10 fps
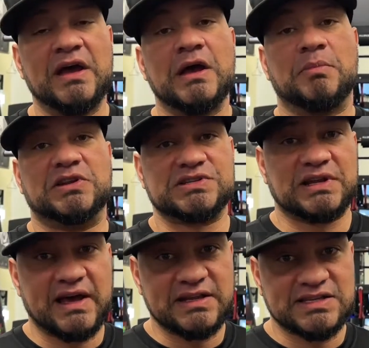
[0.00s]
but there's a
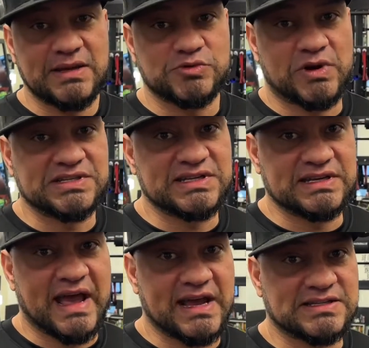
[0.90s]
lot of times where I've seen
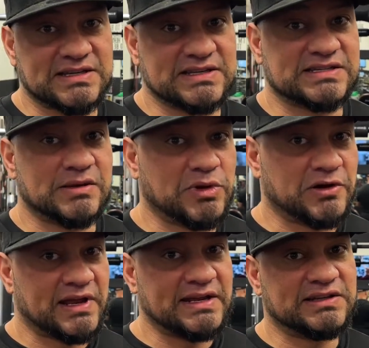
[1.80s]
accidents similar
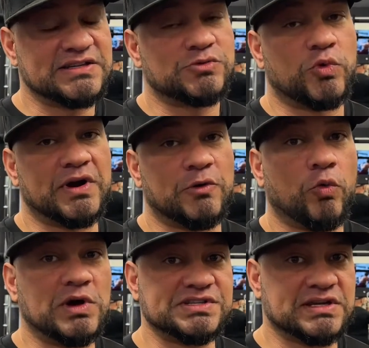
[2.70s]
like this where it
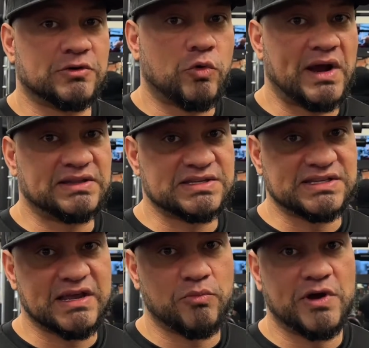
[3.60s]
wasn't quite the
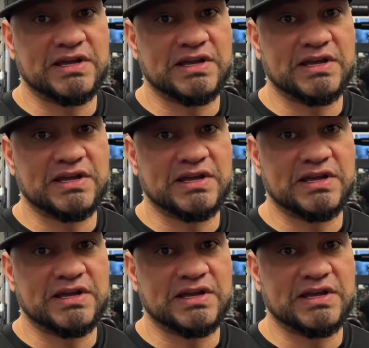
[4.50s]
same way.